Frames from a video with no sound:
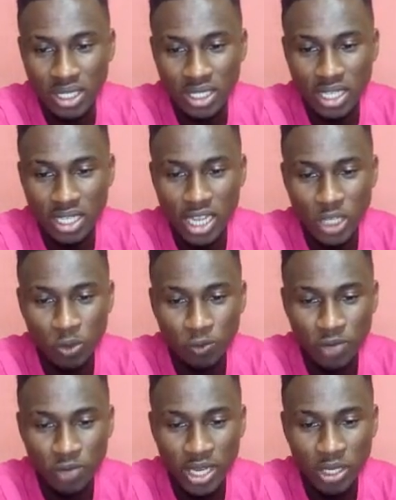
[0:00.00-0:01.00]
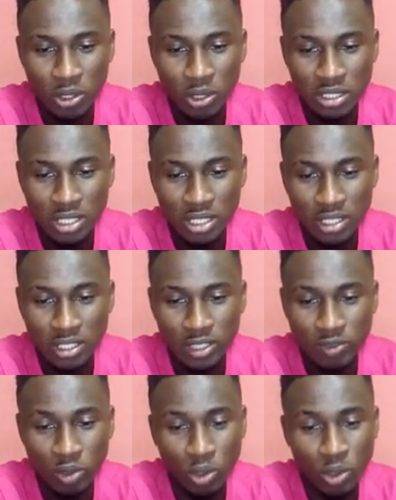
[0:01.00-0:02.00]
Here you find all the
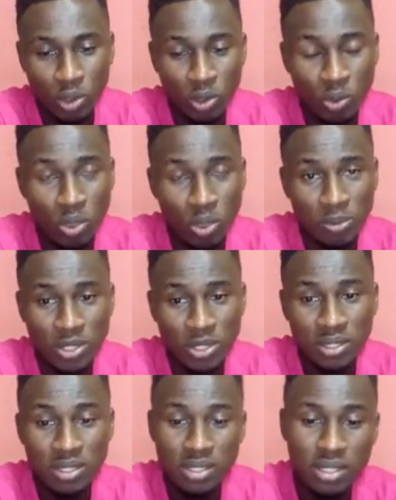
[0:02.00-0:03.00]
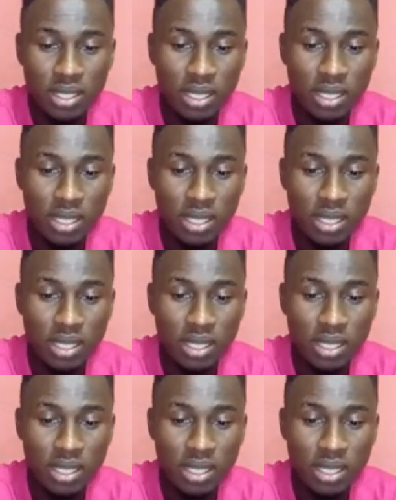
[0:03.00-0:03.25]
settings for workspaces.